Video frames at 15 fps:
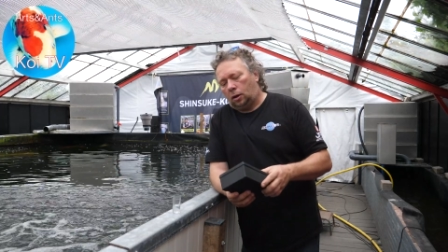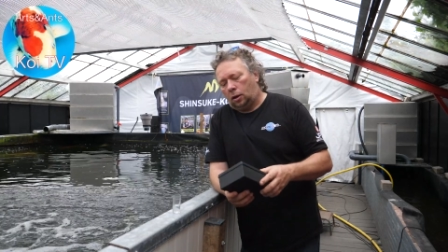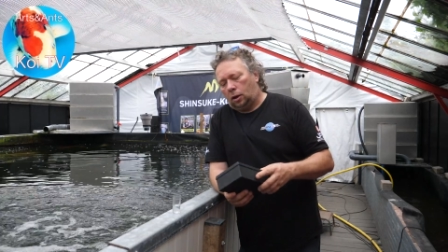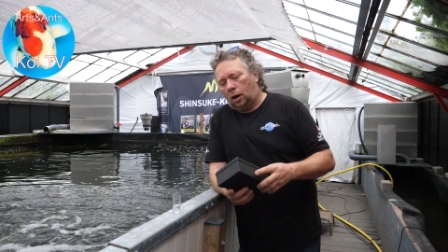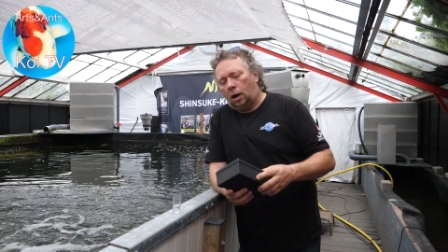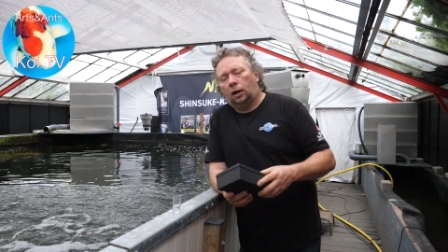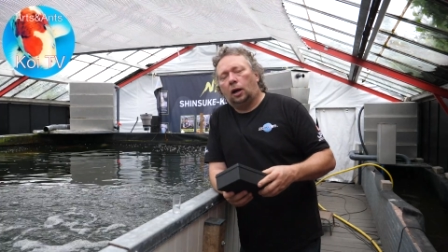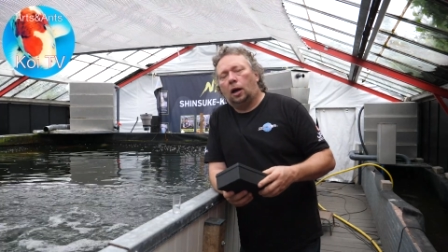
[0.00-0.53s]

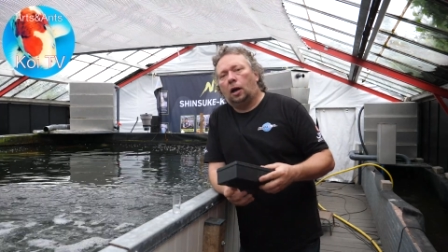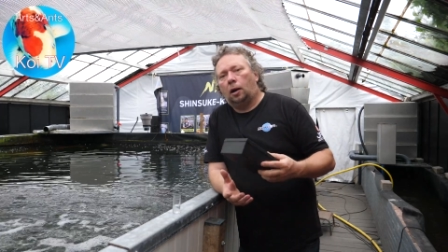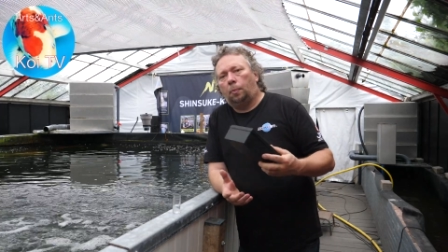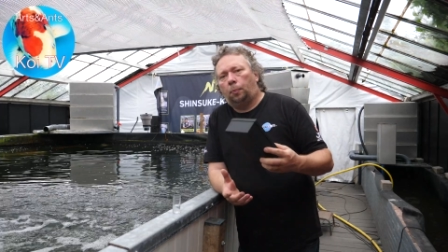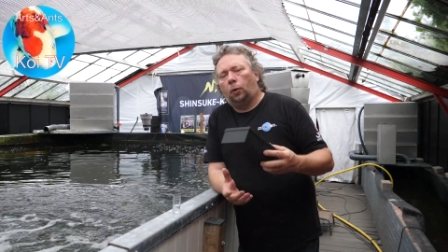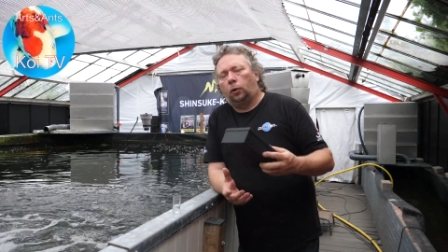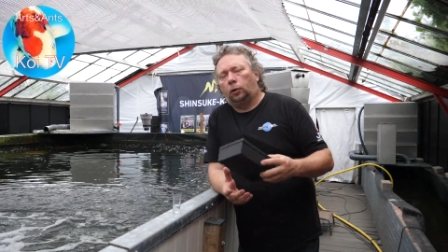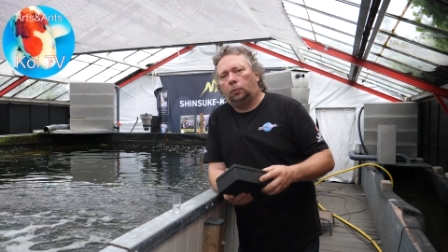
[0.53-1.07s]
Hanna
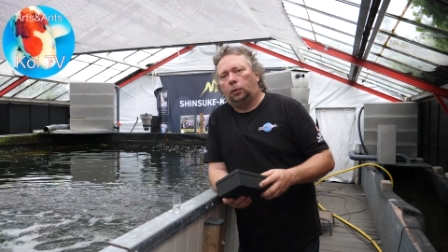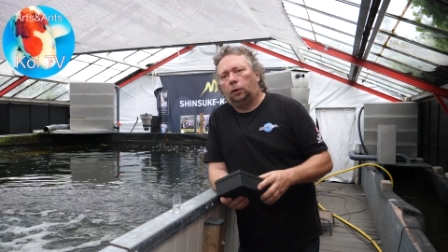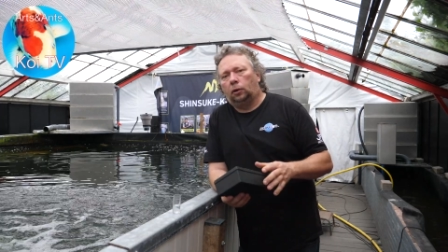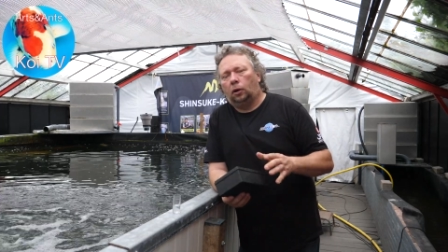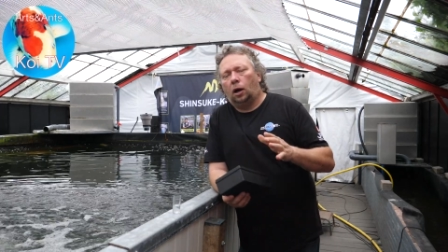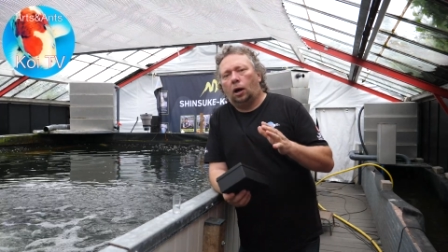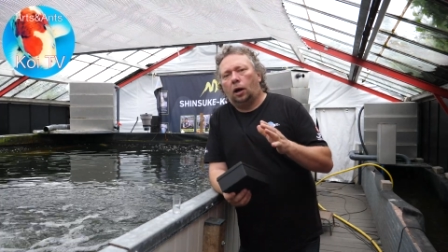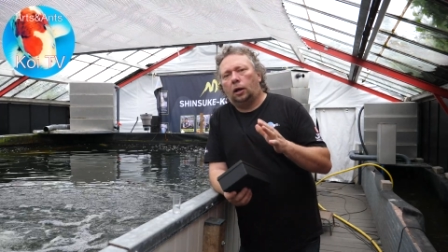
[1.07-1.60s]
pocket
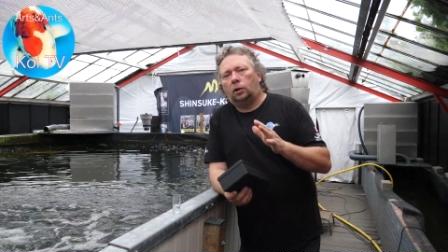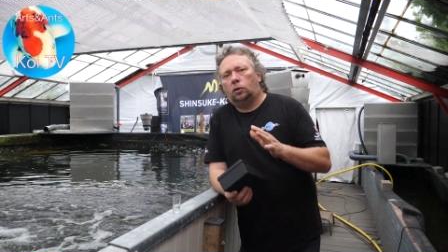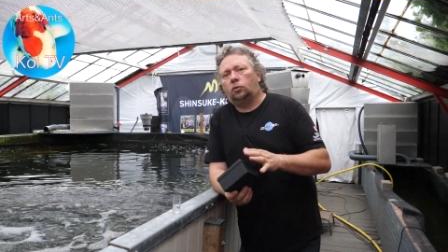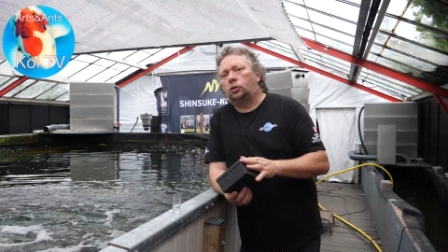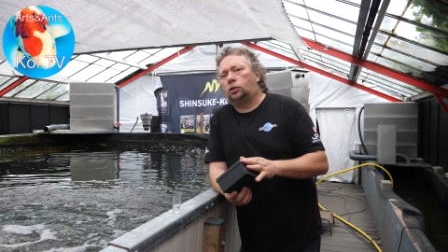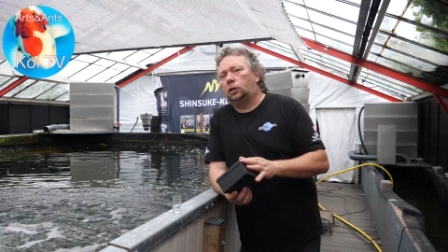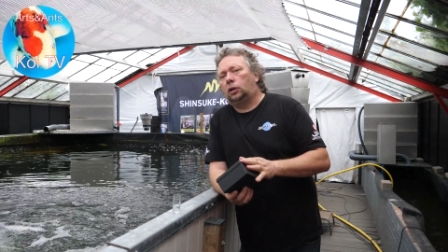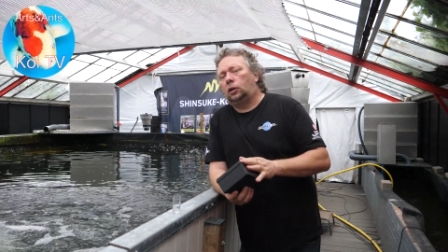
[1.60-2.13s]
meter. I
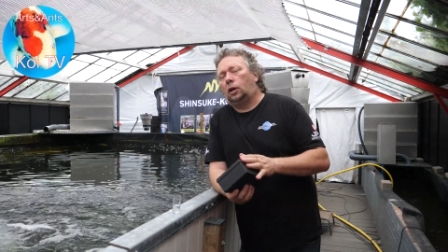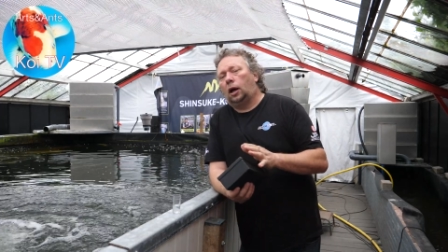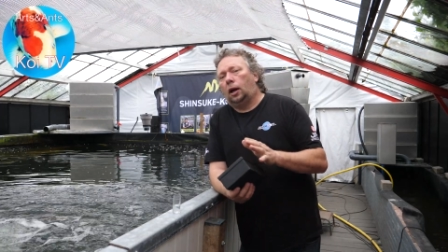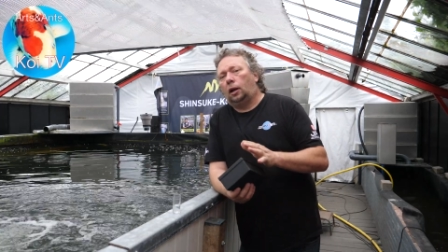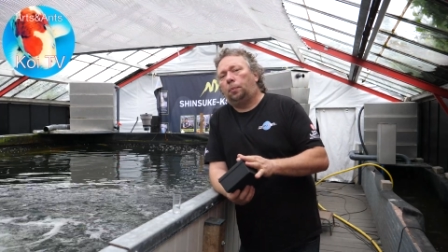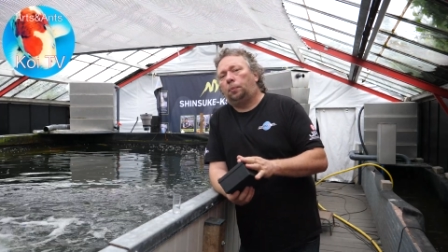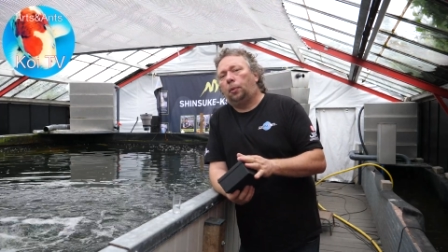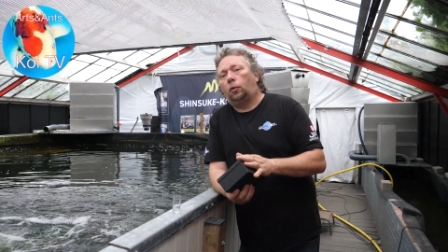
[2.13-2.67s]
use the
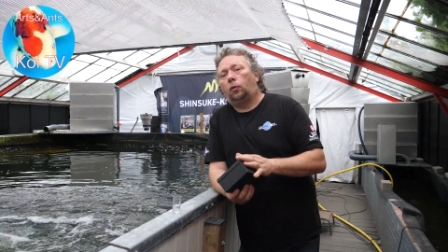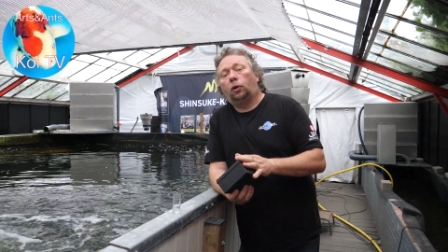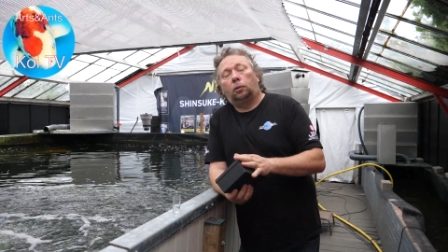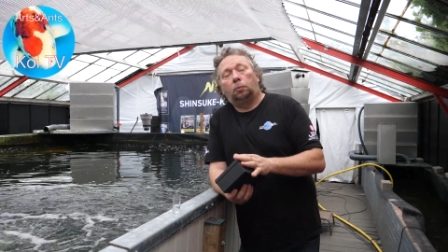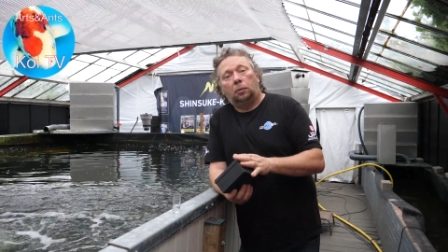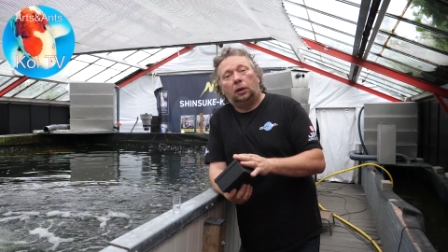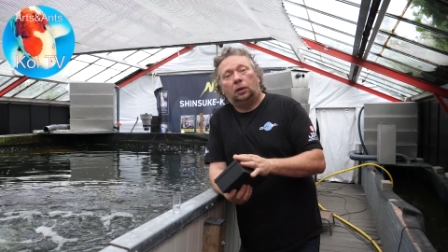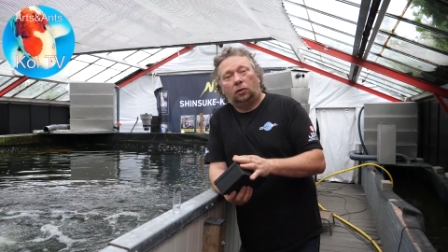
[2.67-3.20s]
Hanna pocket
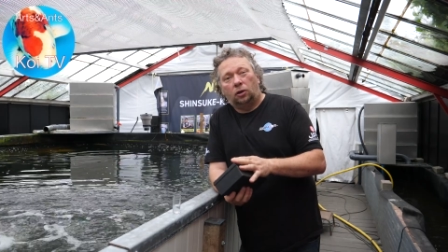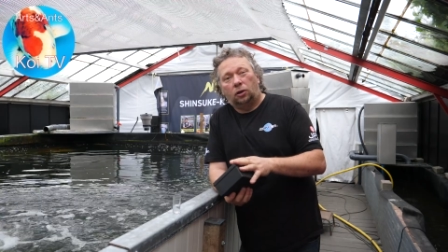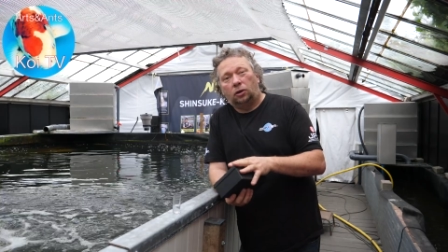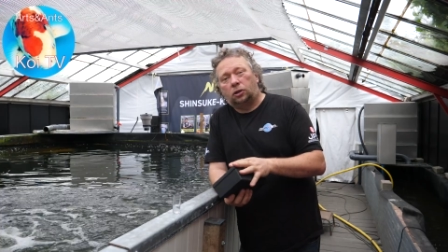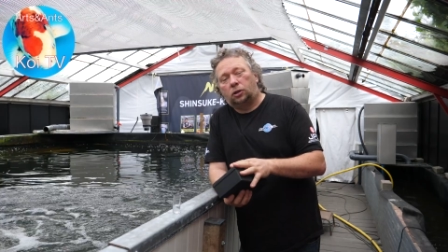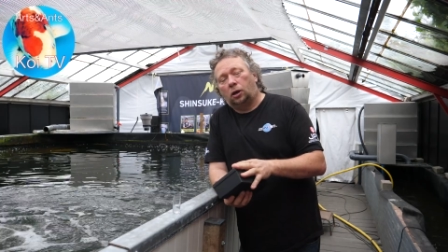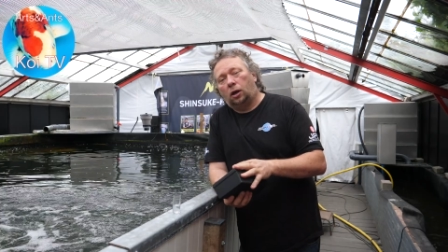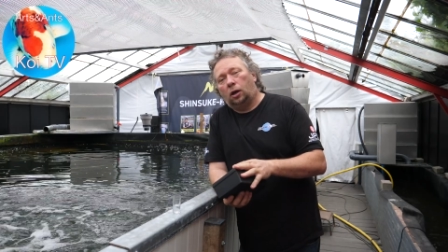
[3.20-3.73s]

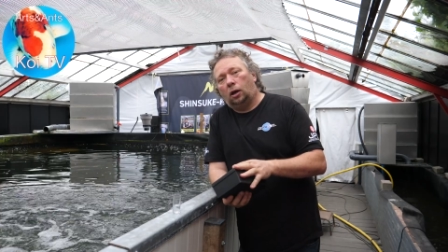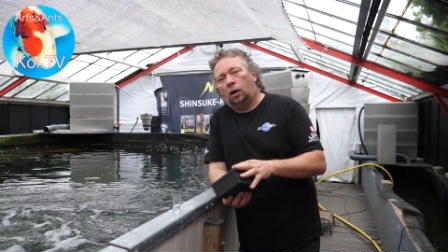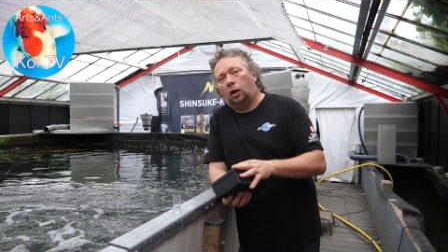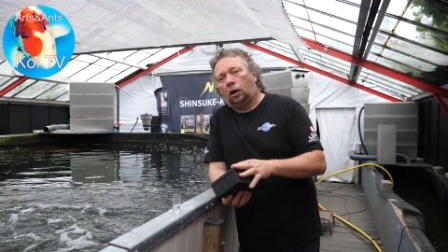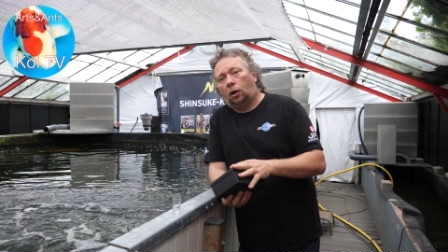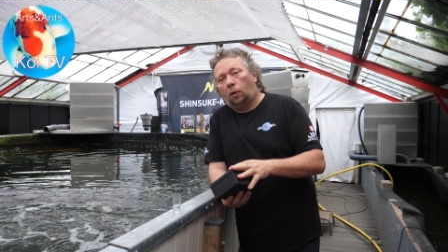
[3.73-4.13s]
meters uh,